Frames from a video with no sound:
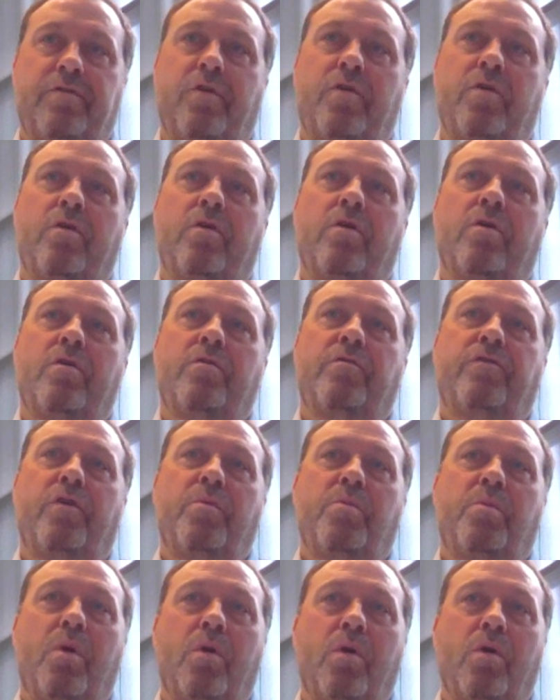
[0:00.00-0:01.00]
for
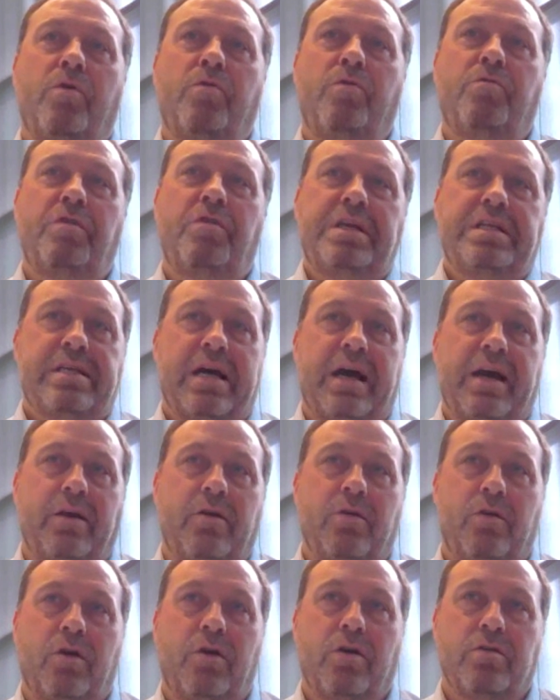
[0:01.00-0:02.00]
more
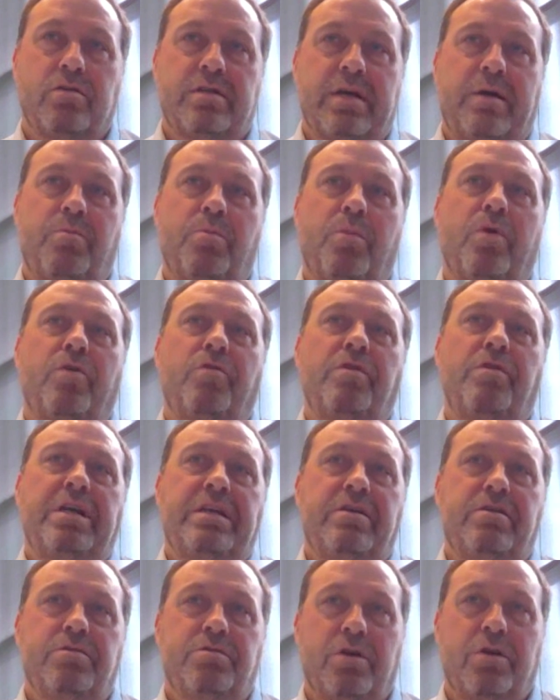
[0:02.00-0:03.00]
recycled content, more
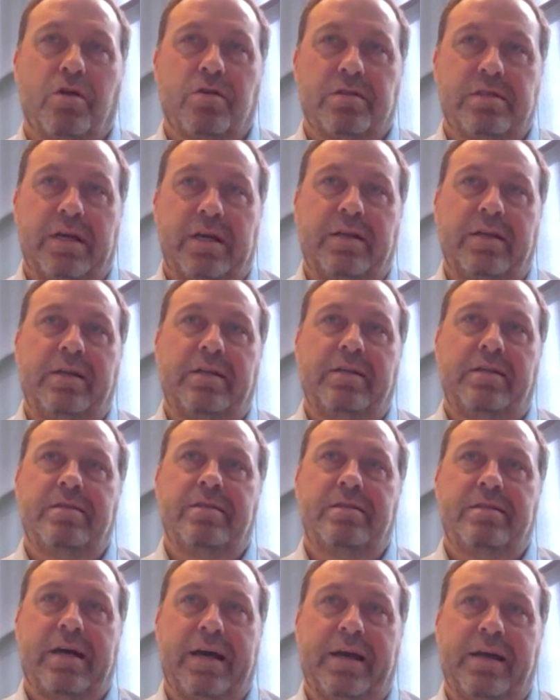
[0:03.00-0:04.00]
reused content
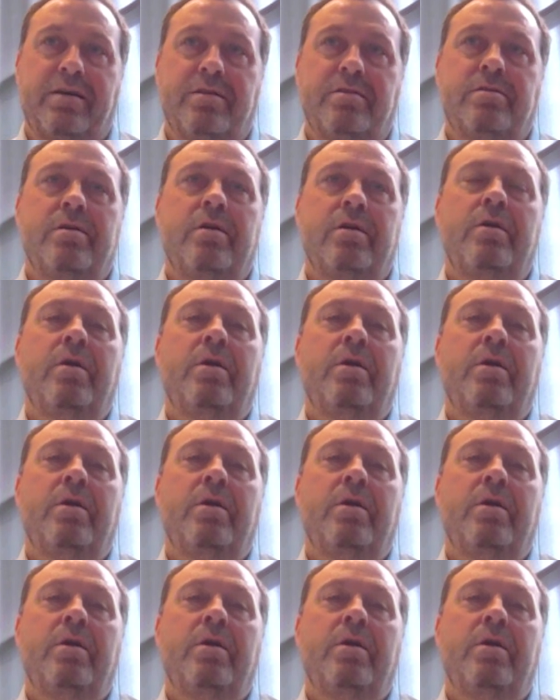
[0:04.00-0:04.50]
into tires.